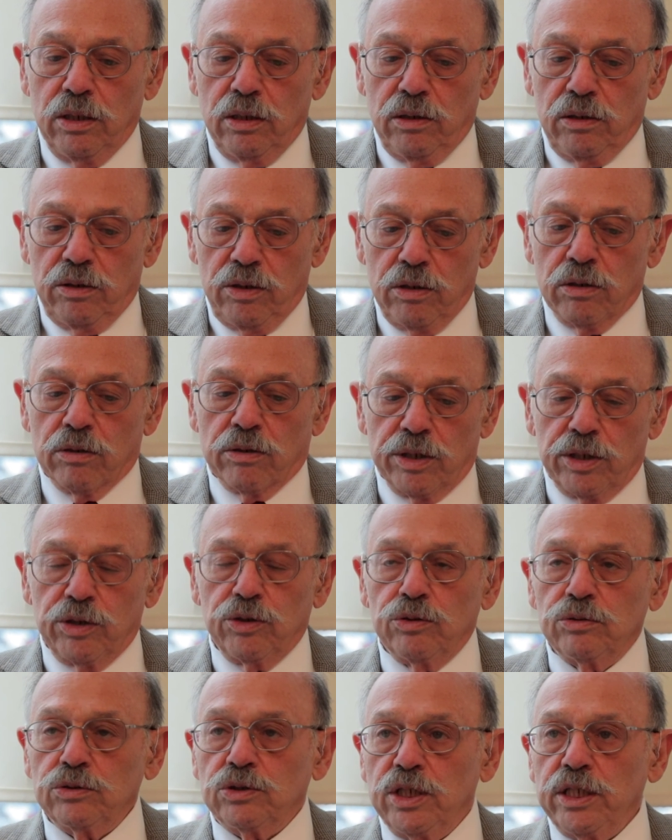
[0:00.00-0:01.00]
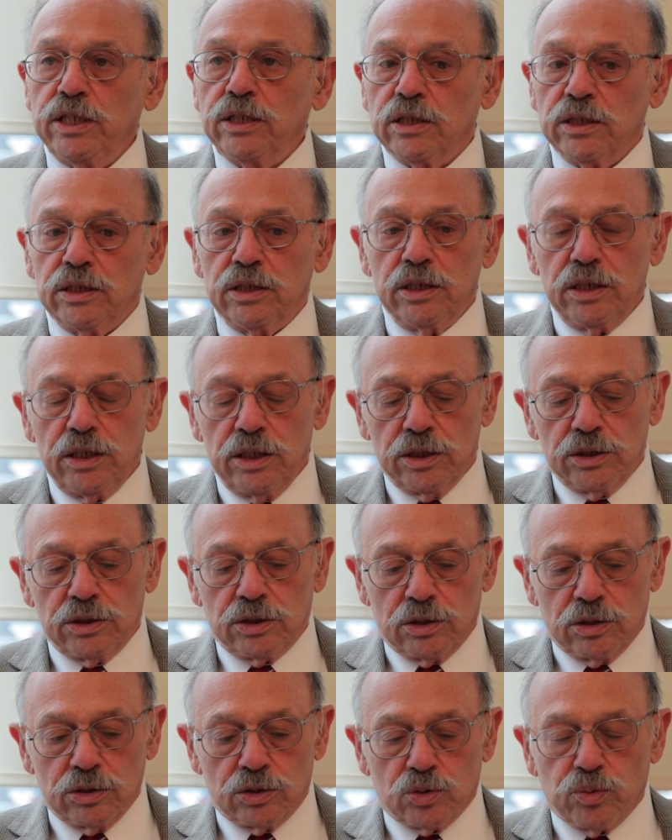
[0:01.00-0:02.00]
here in New Zealand is
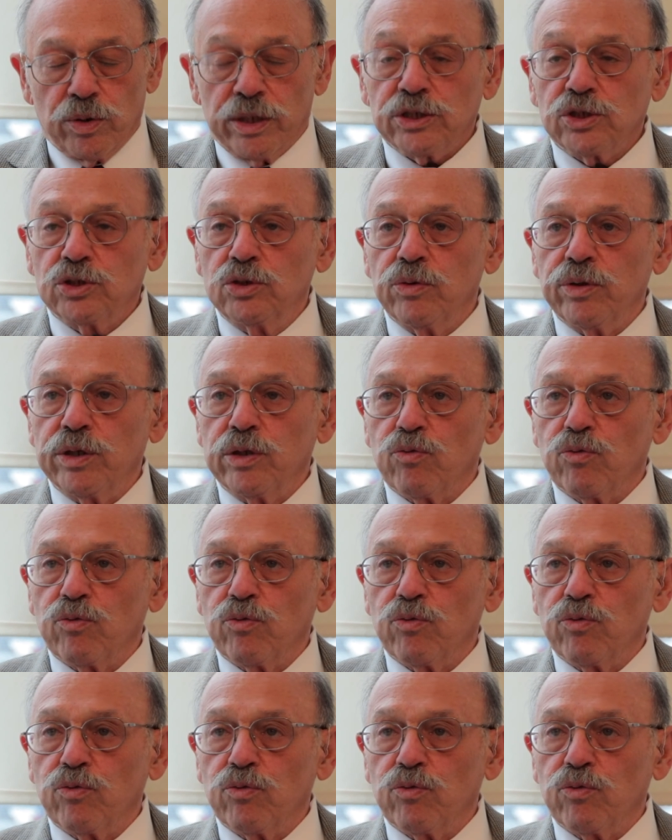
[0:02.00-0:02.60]
to stress doing